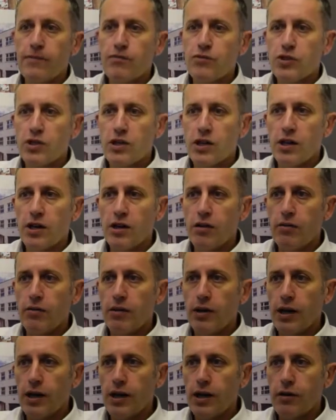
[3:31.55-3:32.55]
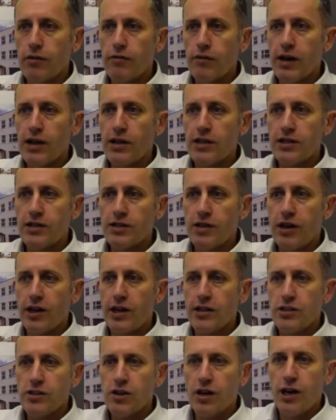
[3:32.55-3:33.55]
so grand
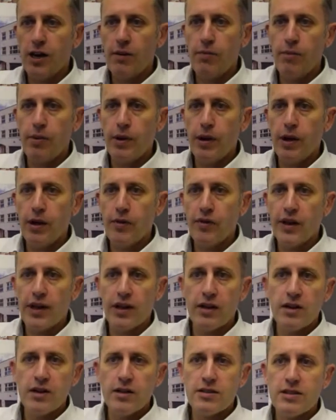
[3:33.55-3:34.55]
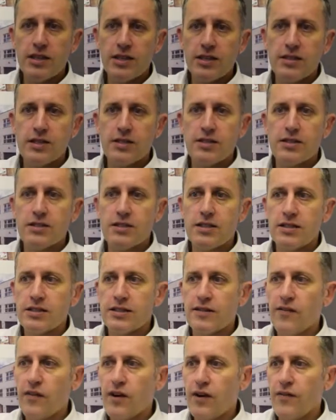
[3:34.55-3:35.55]
design type thing, 60 to
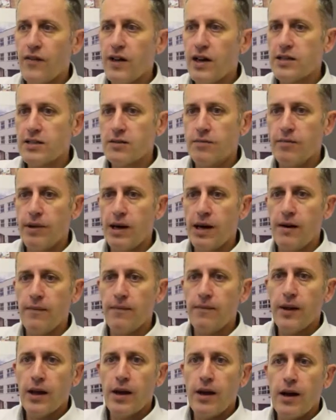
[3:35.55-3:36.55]
65,000 pounds.